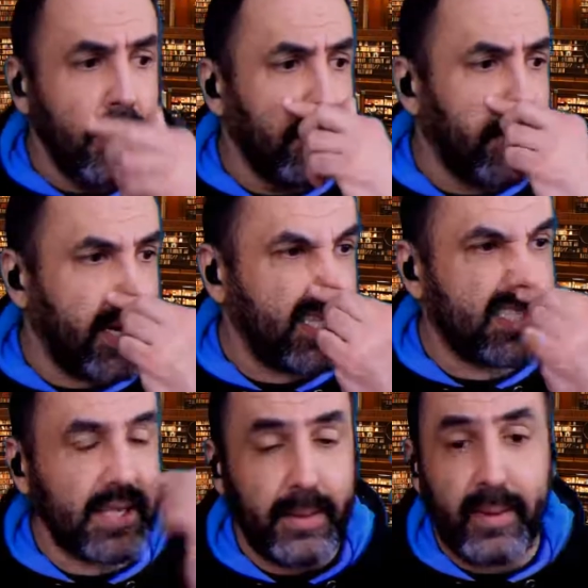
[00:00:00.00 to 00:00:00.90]
but
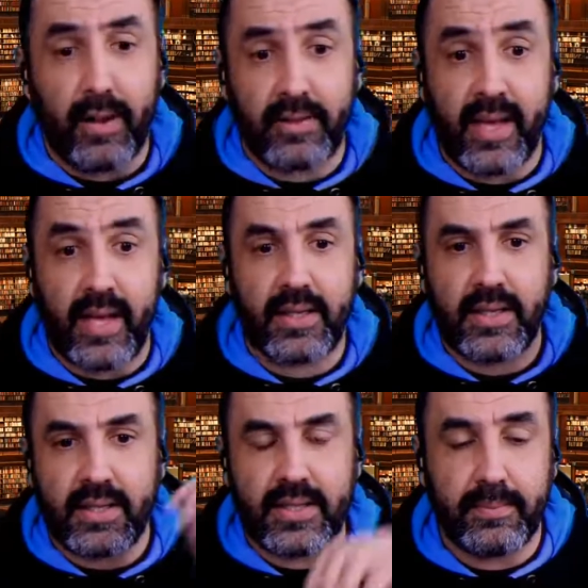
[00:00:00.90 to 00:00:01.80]
it's about that.
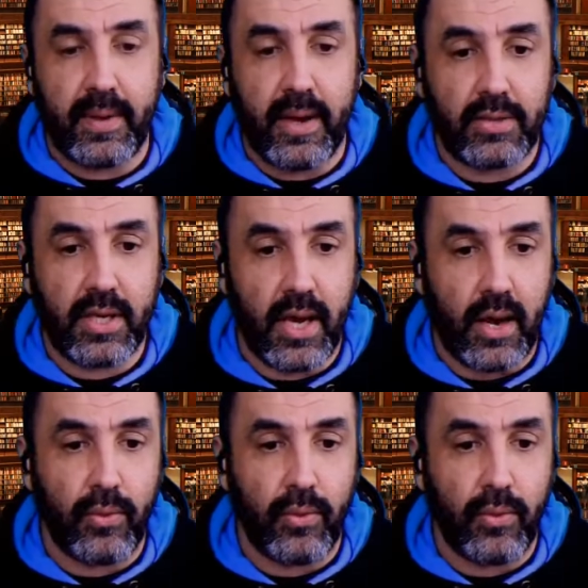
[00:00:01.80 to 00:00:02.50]
It's about how